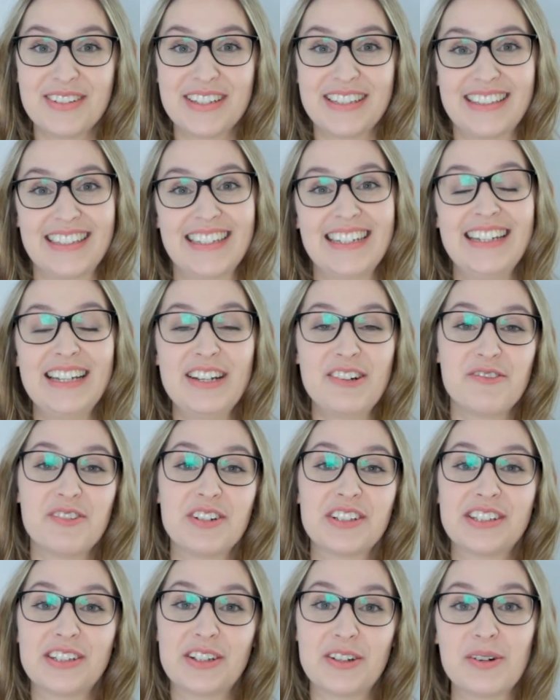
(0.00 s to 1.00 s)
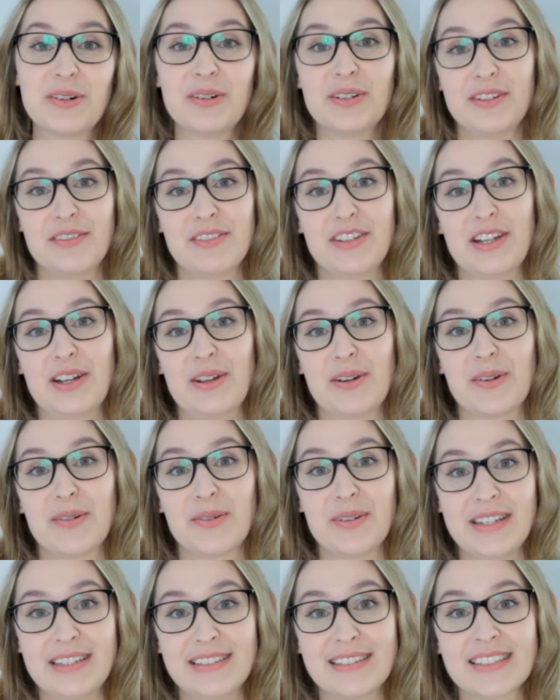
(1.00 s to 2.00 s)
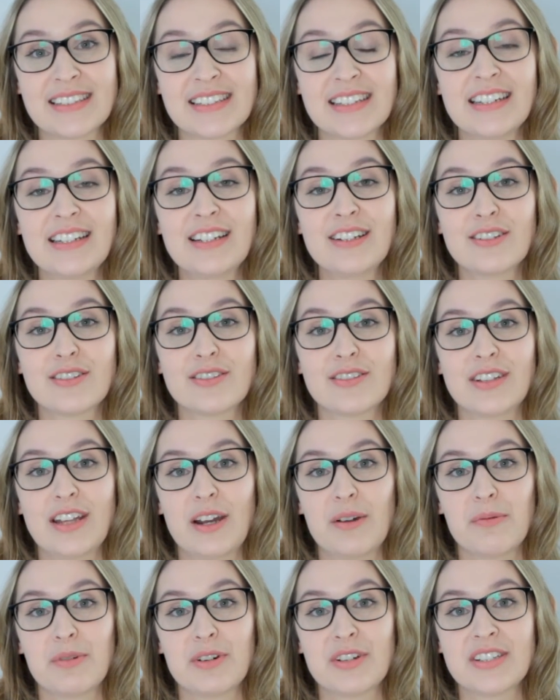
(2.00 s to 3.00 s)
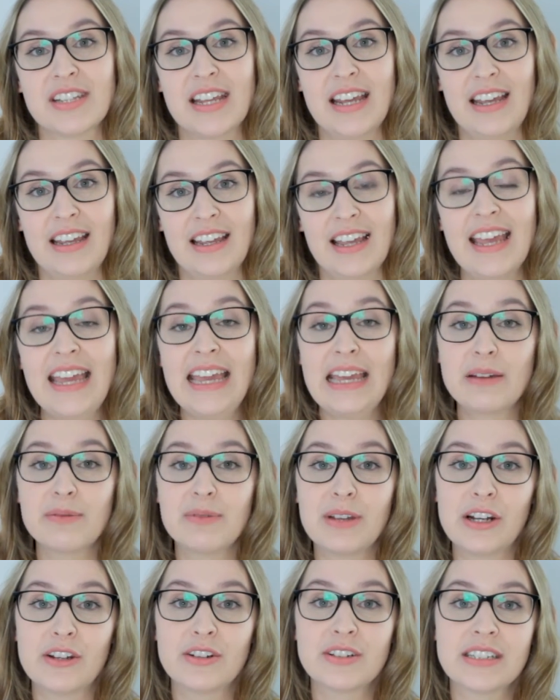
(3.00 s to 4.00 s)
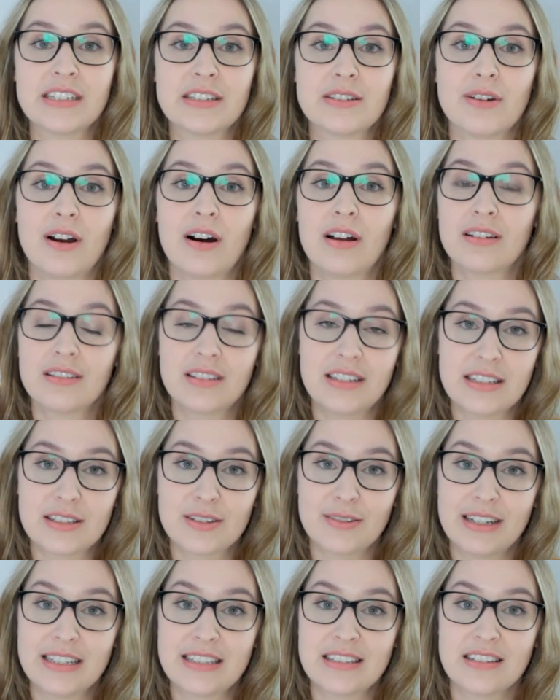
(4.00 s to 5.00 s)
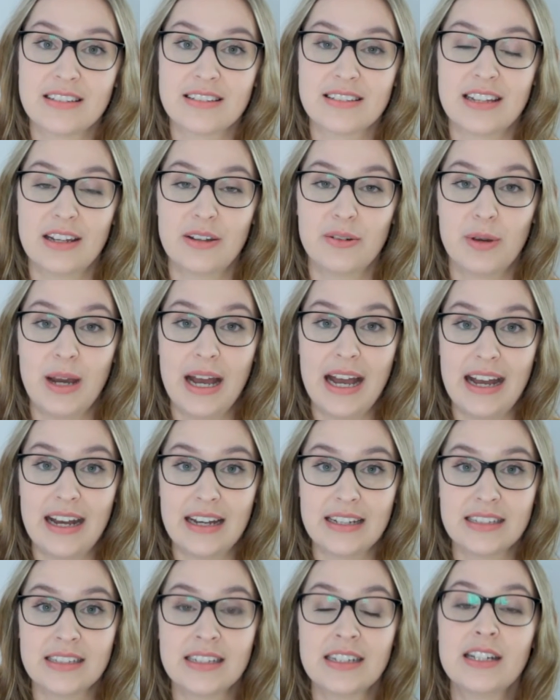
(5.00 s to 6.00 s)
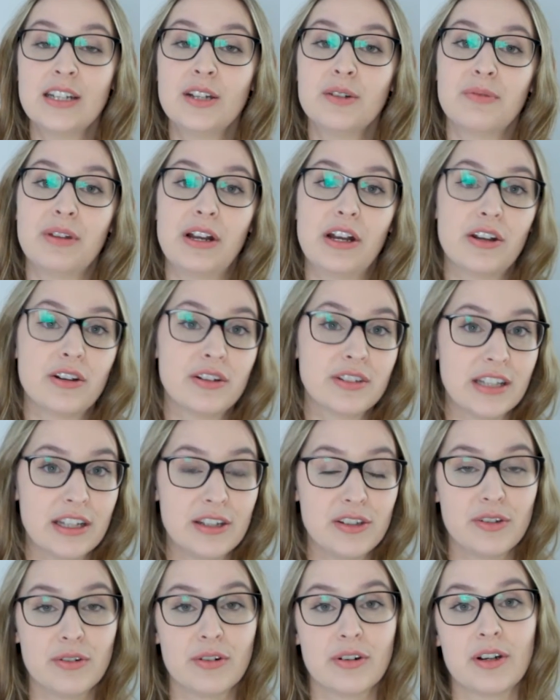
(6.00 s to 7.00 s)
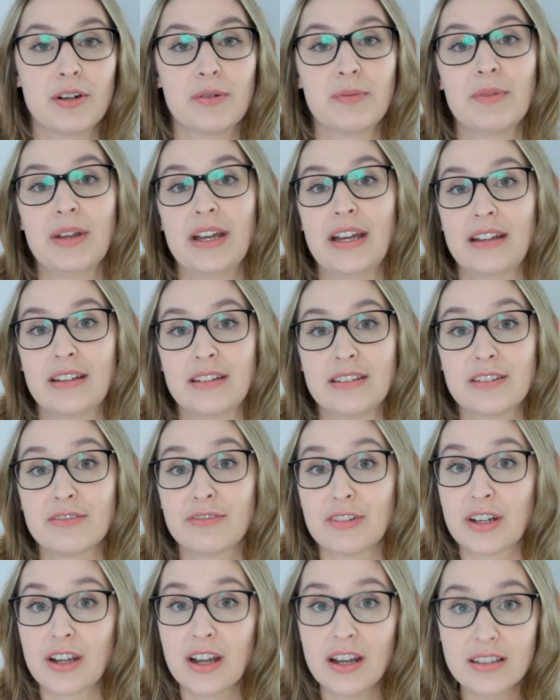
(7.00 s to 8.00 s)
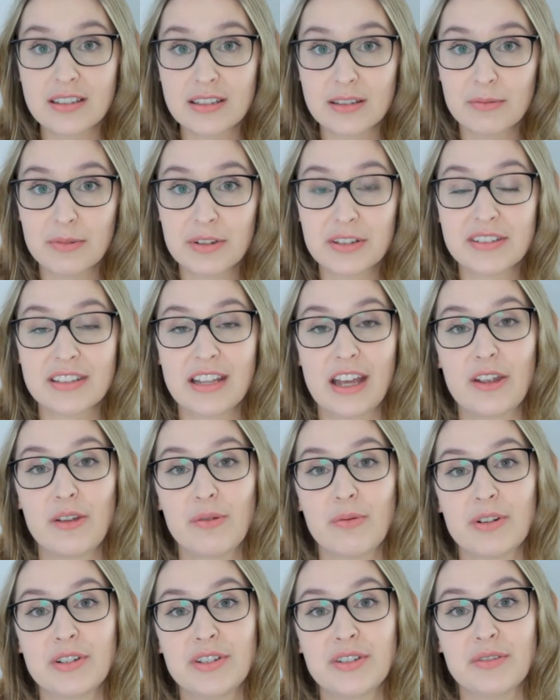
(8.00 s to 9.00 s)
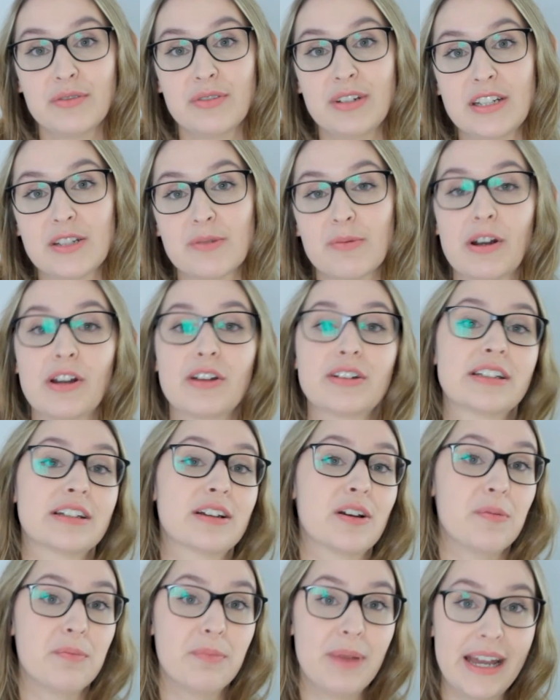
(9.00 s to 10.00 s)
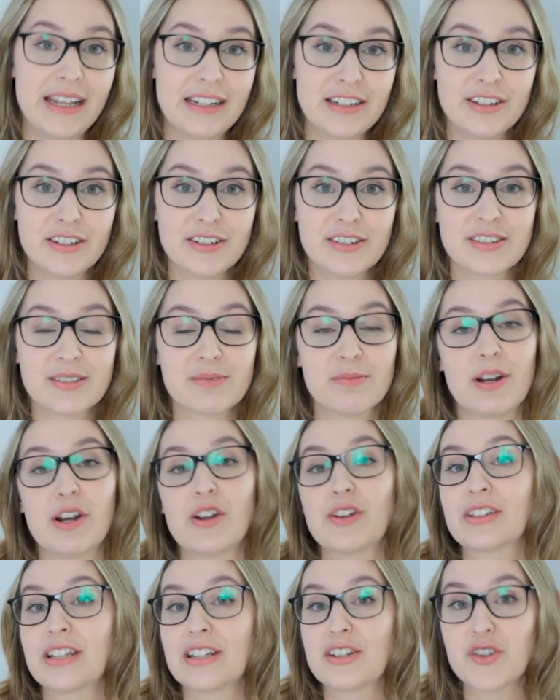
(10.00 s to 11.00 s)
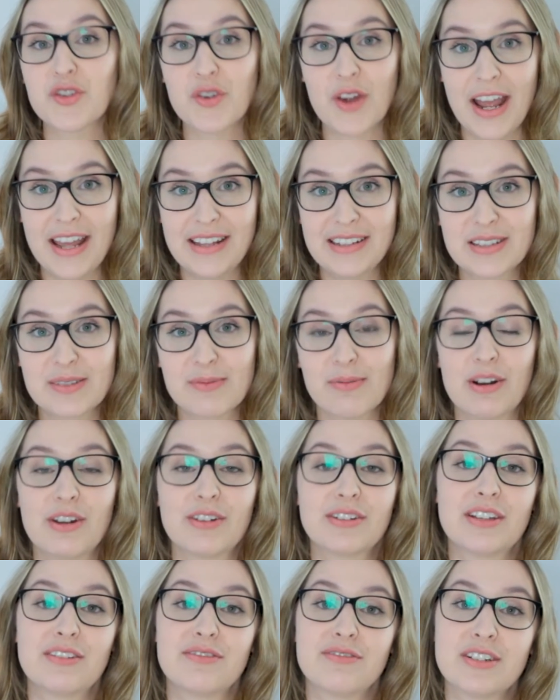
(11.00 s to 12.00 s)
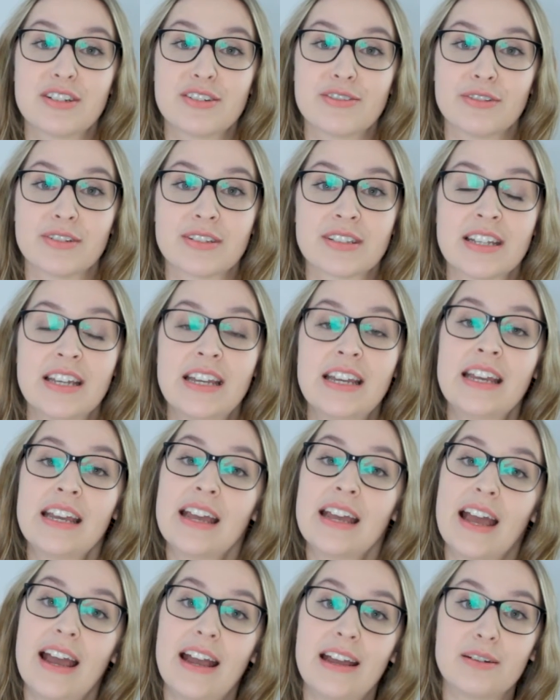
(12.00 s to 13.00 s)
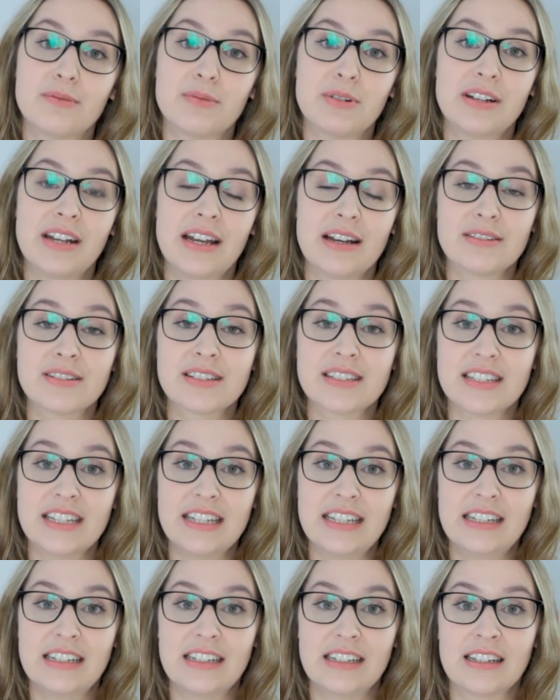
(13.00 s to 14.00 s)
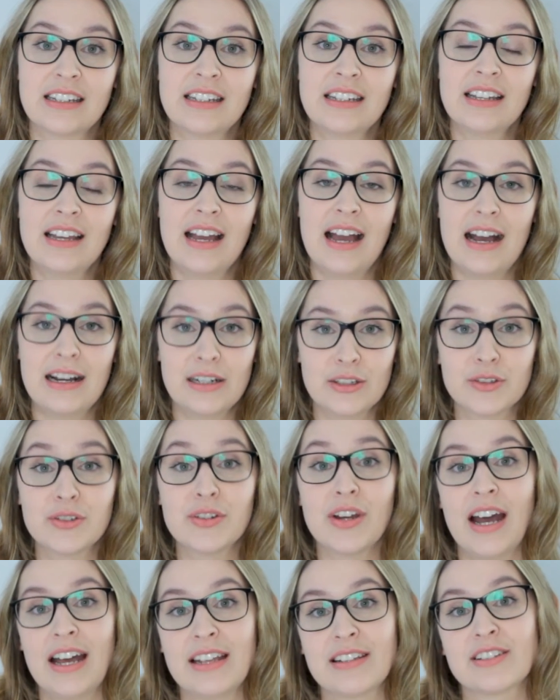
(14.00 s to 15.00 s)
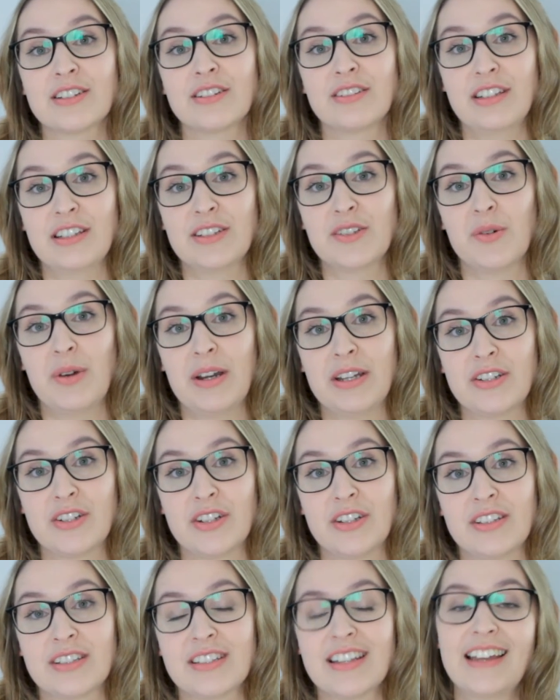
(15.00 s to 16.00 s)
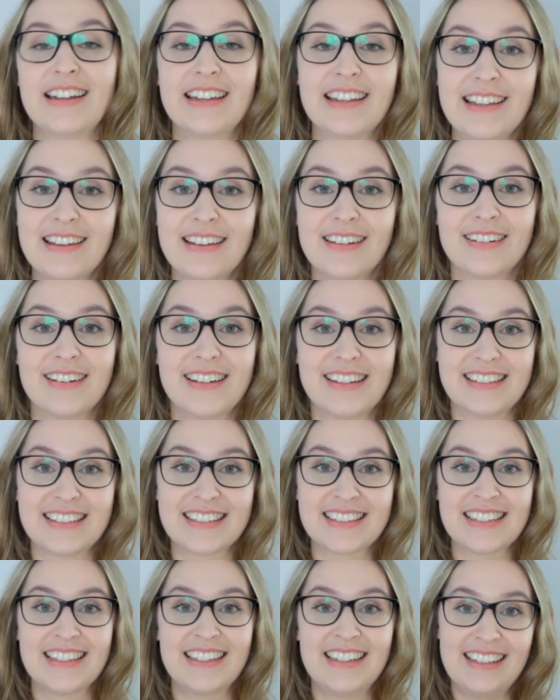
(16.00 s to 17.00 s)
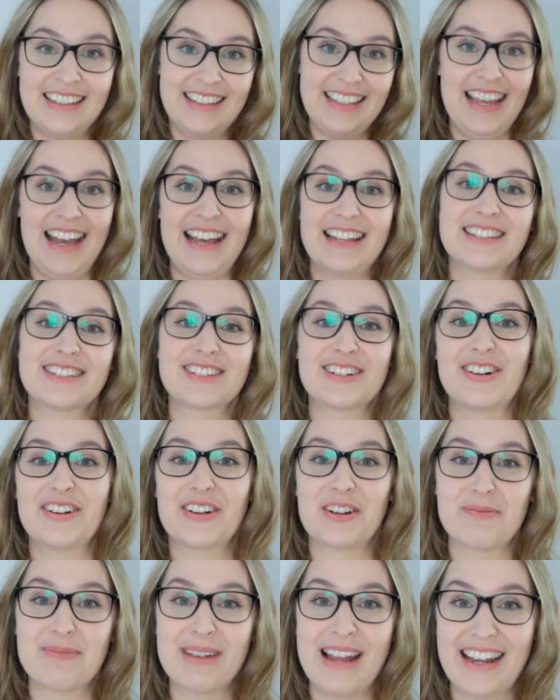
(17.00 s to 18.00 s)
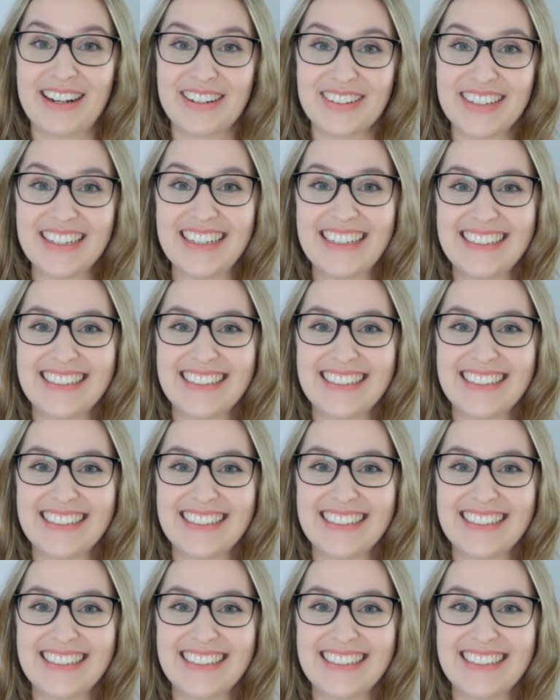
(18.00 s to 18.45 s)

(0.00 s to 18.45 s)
with what the goal of the logo is so that we're saying, hey, we looked into all of these questions that you had. We looked at your uh, different customers that you want to reach. We looked at competitors. We looked at trends. We looked at visuals. And we're now seeing how to answer these questions. And here is the answer on a platter.